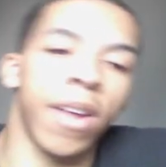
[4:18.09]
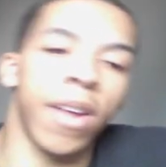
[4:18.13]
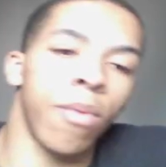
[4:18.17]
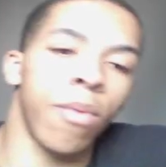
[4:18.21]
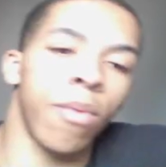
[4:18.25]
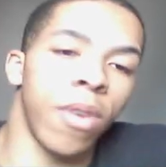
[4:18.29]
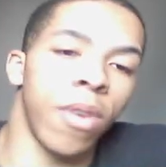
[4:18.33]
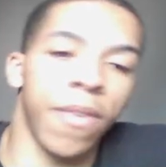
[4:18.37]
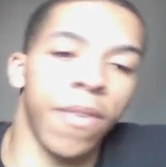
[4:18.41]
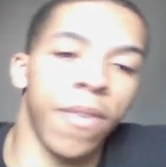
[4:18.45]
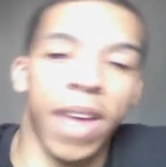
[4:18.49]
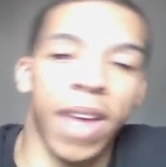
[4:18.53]
It
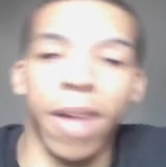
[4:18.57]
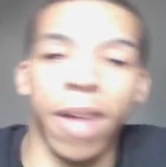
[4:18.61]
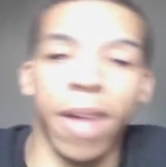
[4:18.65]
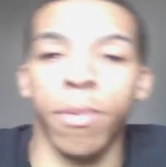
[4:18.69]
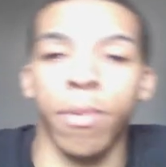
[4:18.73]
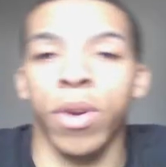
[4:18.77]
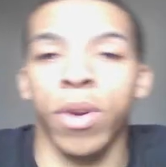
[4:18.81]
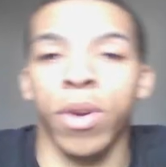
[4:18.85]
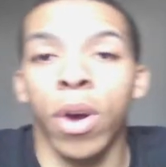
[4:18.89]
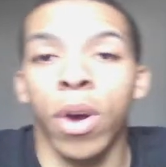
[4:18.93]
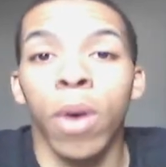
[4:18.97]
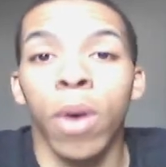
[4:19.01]
would have
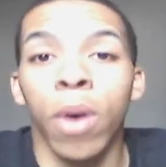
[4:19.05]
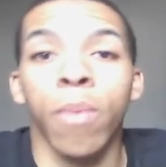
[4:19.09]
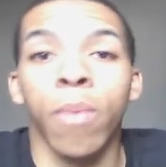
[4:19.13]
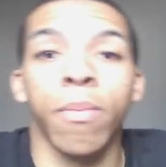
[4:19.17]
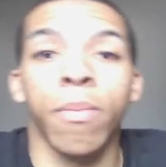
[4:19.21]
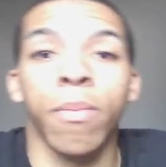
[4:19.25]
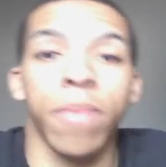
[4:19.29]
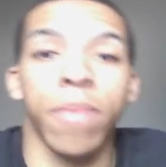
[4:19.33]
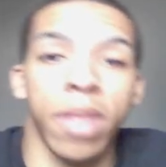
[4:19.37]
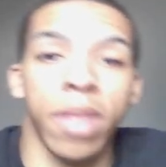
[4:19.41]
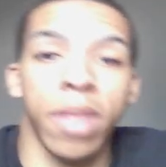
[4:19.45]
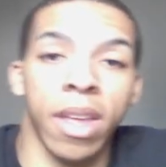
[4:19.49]
hammered
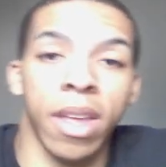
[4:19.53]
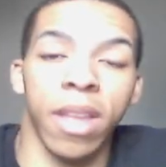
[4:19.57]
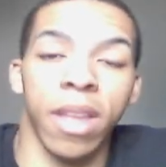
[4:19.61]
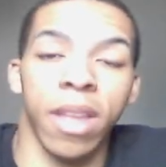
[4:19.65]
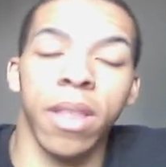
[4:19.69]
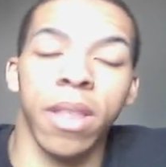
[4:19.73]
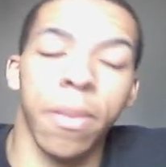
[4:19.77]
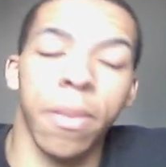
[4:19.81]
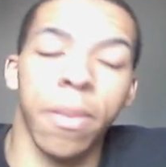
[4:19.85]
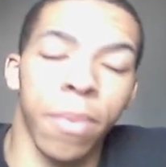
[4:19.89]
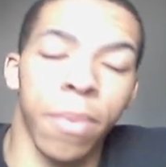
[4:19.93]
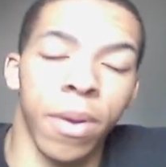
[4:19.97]
home the
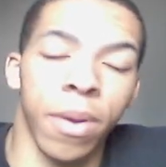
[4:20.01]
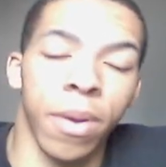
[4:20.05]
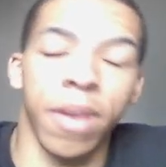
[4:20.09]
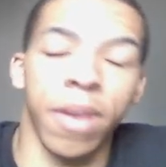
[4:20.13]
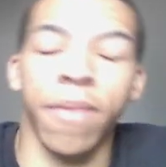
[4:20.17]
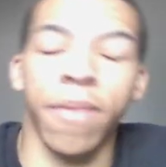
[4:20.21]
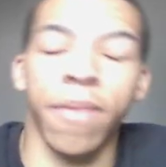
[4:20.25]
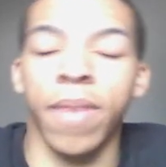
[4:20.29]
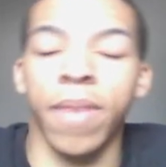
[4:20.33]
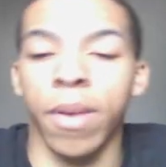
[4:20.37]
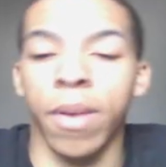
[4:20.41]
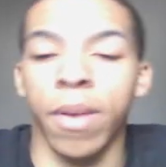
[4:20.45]
point
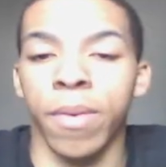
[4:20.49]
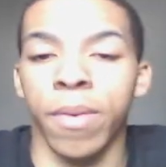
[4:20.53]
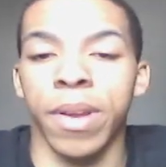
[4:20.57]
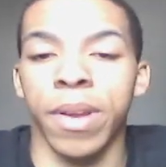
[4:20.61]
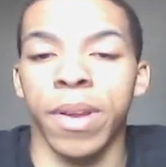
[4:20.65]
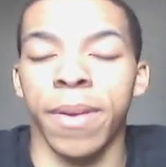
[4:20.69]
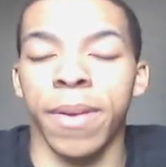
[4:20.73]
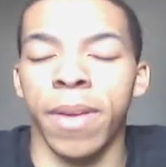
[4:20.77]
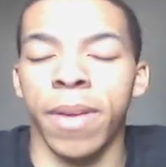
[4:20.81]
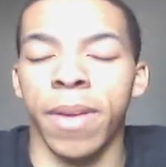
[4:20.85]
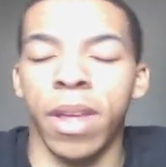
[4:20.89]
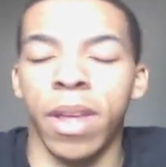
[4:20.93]
of
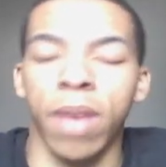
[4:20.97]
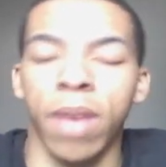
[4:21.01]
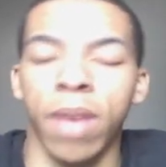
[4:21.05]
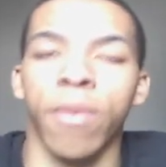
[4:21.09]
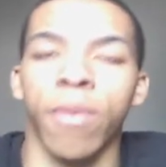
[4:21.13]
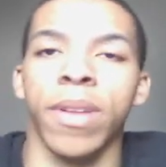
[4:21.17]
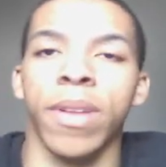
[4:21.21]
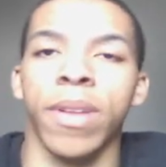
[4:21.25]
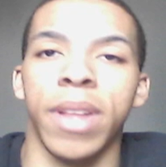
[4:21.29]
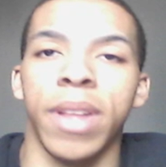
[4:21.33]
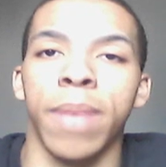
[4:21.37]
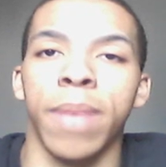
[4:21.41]

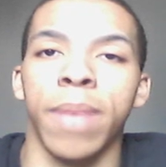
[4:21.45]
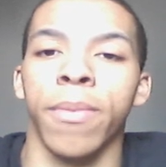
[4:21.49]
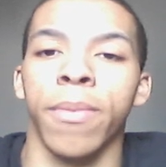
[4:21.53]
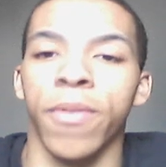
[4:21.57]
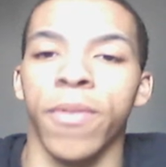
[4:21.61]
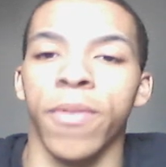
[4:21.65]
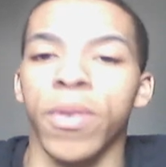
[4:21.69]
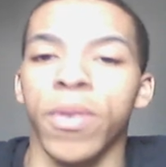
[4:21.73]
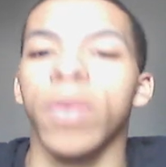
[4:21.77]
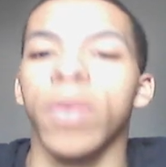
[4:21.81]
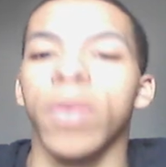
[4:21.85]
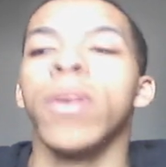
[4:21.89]

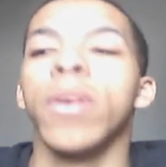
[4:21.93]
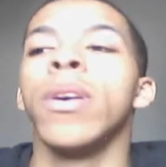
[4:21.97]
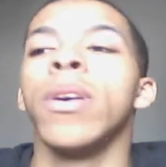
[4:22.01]
irredeemable